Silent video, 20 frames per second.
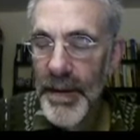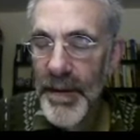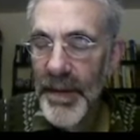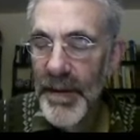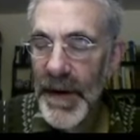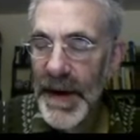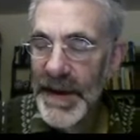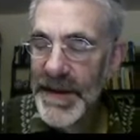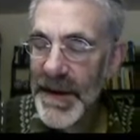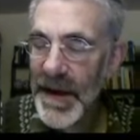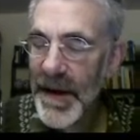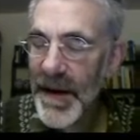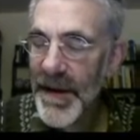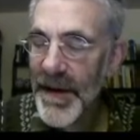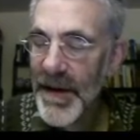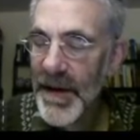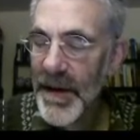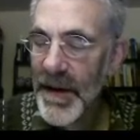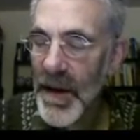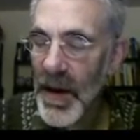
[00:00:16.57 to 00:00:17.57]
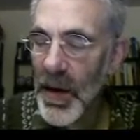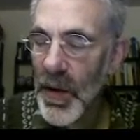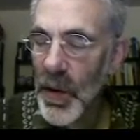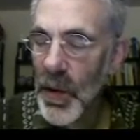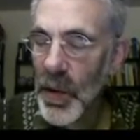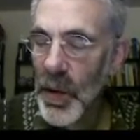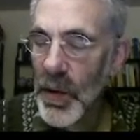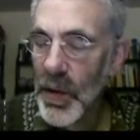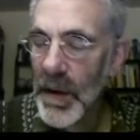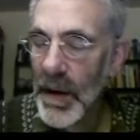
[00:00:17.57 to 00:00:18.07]
means either
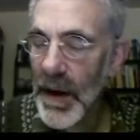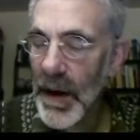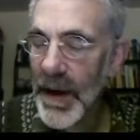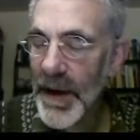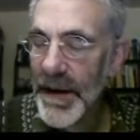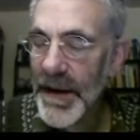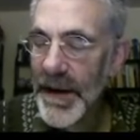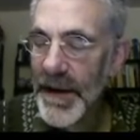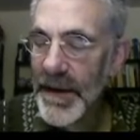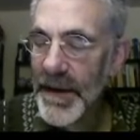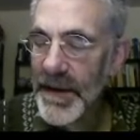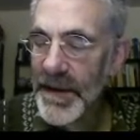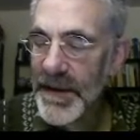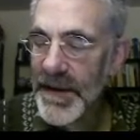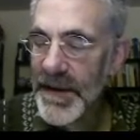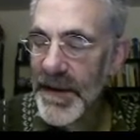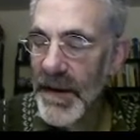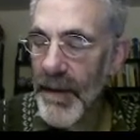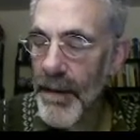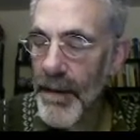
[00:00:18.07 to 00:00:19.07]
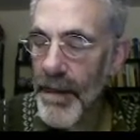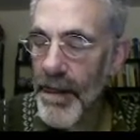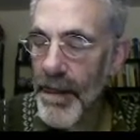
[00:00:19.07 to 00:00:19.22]
all ideals